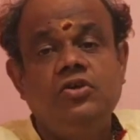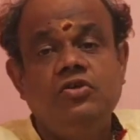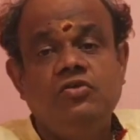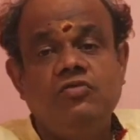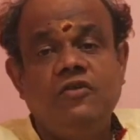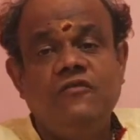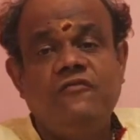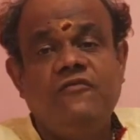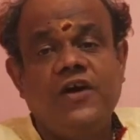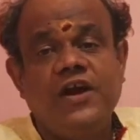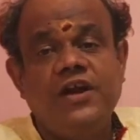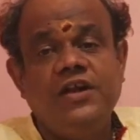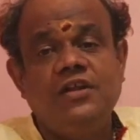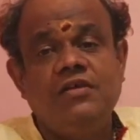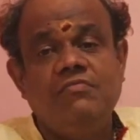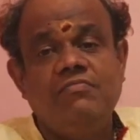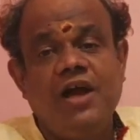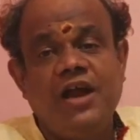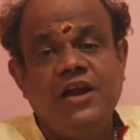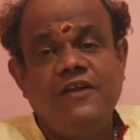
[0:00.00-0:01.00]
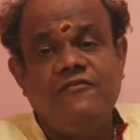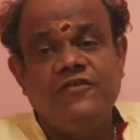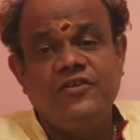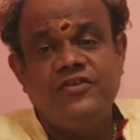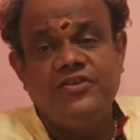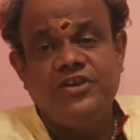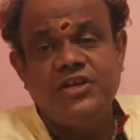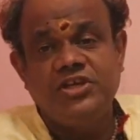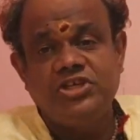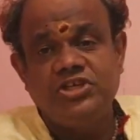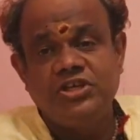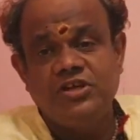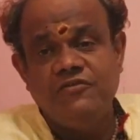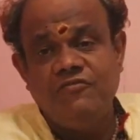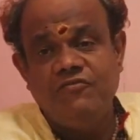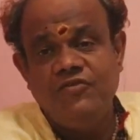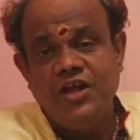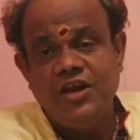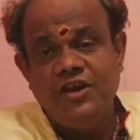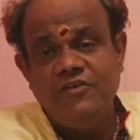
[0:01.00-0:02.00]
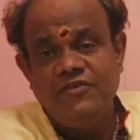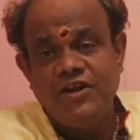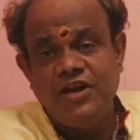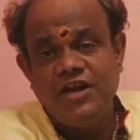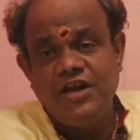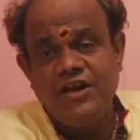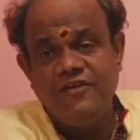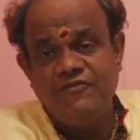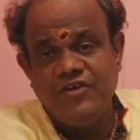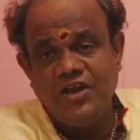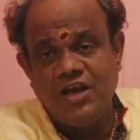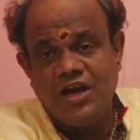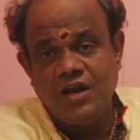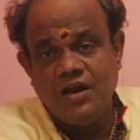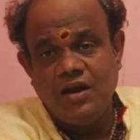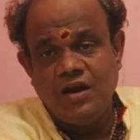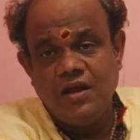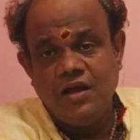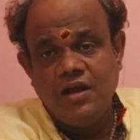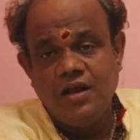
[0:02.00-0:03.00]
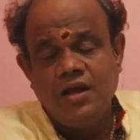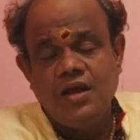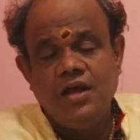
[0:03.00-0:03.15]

you will find the manifestation very, very difficult.